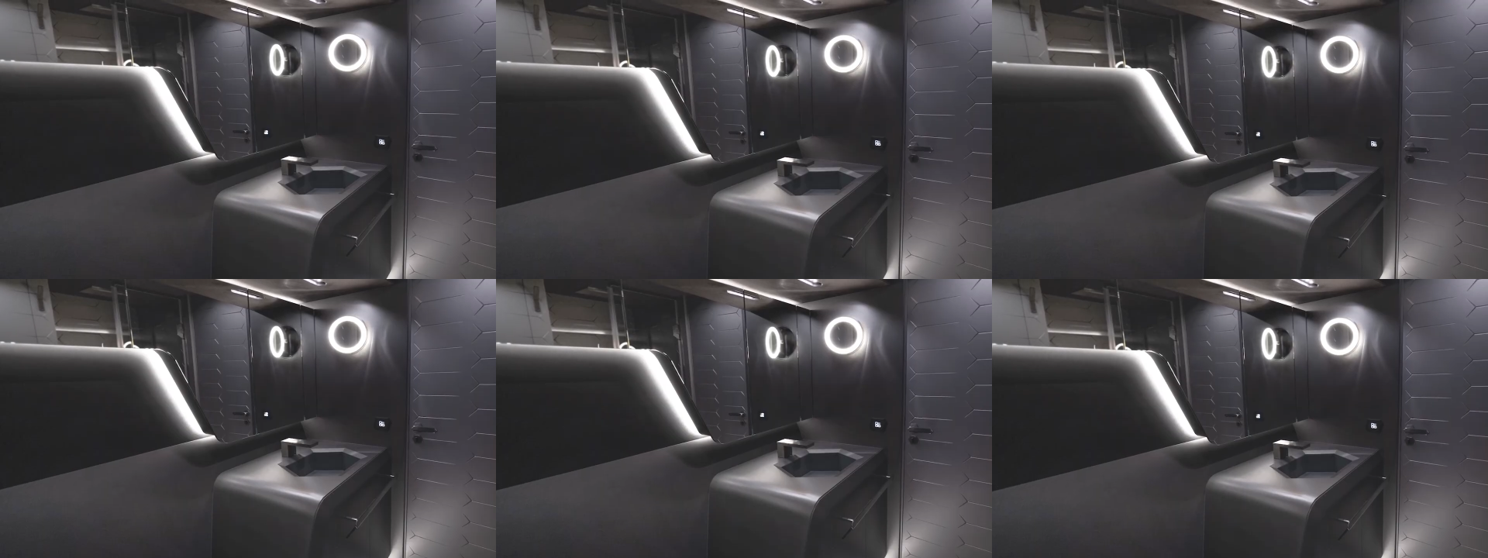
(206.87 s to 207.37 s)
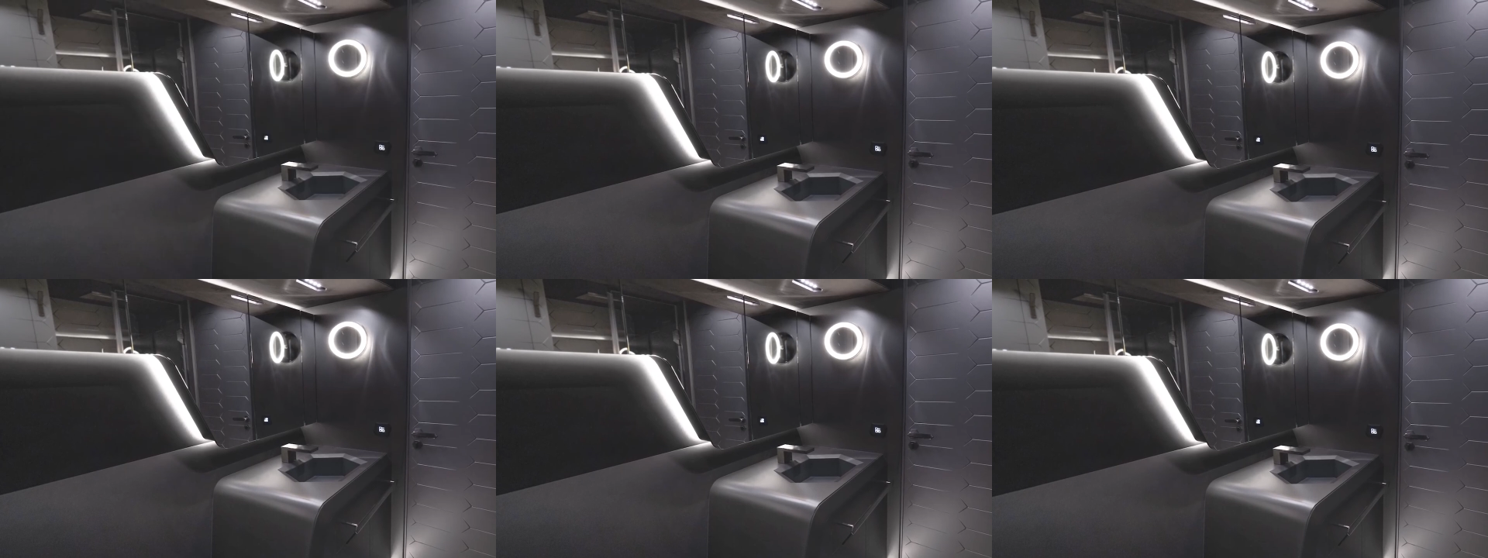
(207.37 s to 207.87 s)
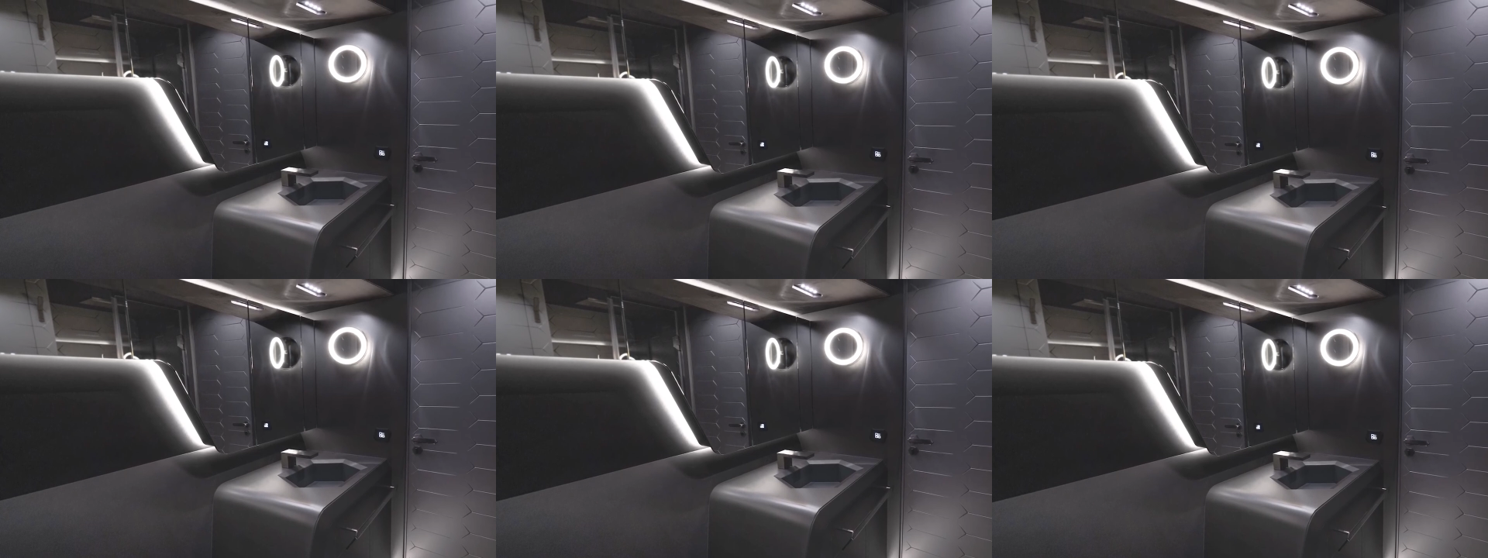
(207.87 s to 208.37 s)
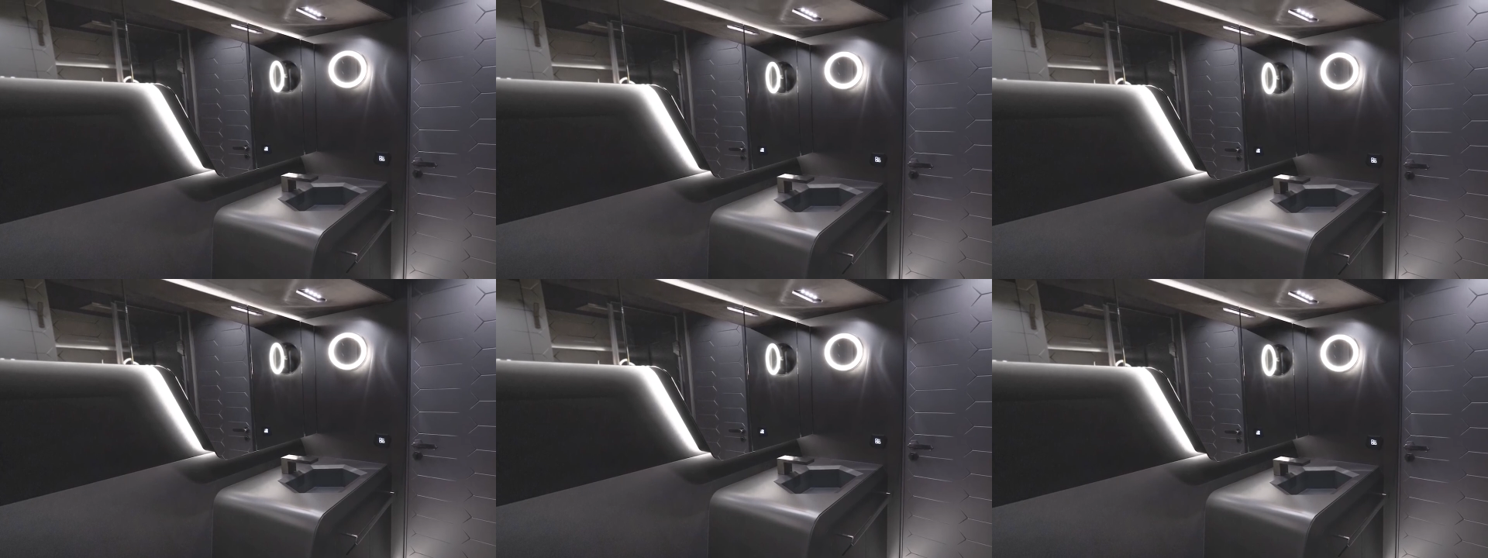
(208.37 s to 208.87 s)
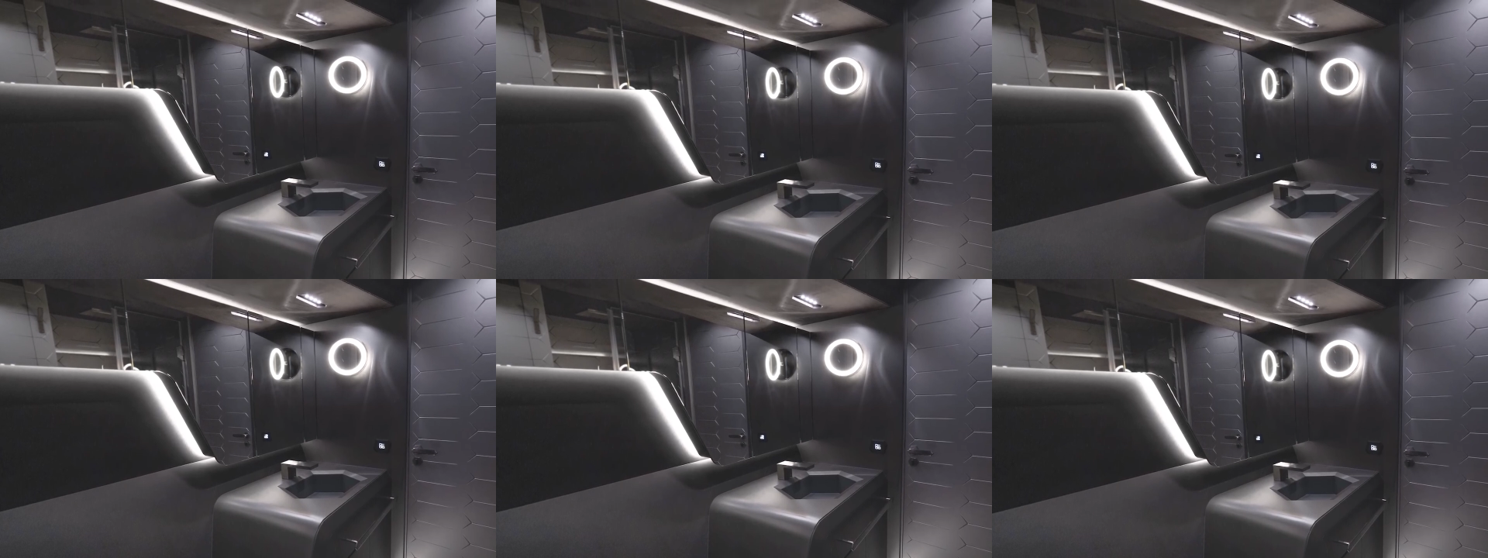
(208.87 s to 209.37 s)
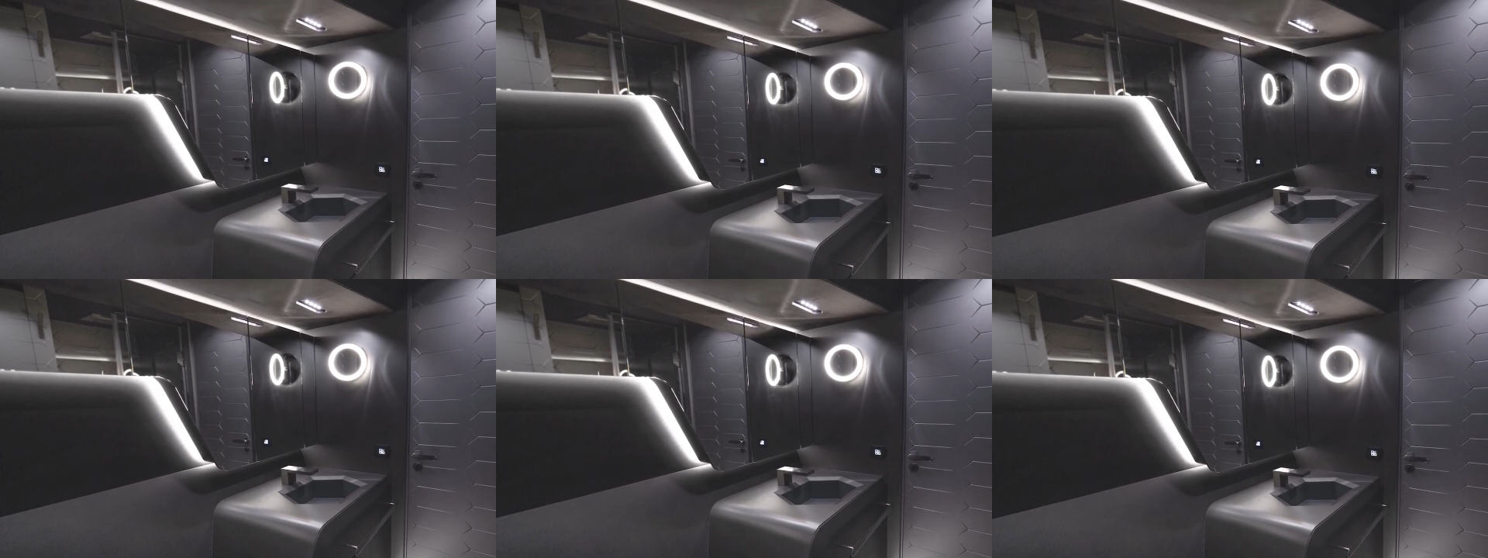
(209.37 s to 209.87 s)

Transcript: (no speaker visible)